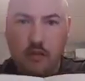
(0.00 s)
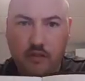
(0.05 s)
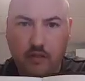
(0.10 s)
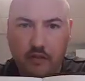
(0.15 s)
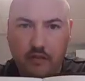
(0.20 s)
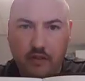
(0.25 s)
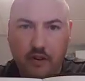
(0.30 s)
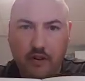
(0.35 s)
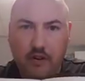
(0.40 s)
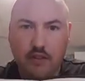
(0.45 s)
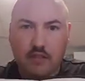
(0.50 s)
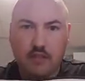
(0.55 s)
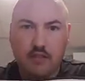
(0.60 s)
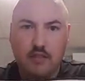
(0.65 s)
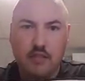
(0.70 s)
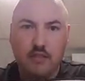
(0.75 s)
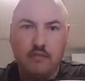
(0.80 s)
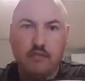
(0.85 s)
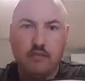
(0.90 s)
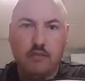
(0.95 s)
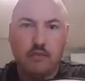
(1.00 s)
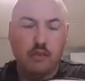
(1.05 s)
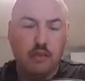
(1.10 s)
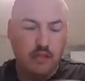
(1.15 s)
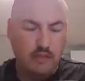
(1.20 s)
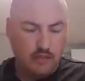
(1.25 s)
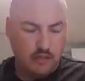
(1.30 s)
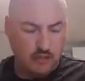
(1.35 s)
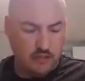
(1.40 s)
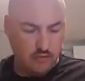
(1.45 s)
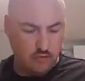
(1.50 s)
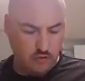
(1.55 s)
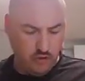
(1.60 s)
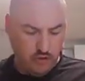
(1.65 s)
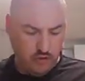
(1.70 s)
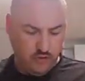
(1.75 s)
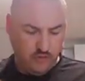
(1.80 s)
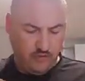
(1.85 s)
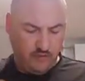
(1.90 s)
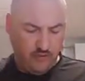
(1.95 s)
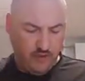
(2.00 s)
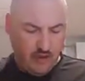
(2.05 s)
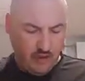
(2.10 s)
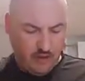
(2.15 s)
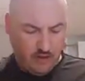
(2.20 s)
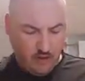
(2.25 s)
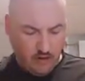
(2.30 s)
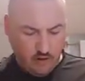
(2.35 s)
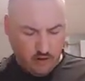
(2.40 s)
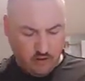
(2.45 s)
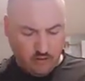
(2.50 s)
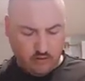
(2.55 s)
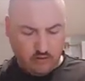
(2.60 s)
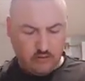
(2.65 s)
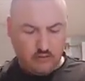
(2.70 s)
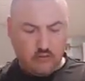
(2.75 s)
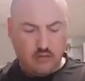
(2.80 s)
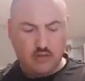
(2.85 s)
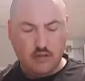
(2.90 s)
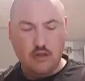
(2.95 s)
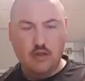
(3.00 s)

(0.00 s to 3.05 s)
the various different places where you can find articles.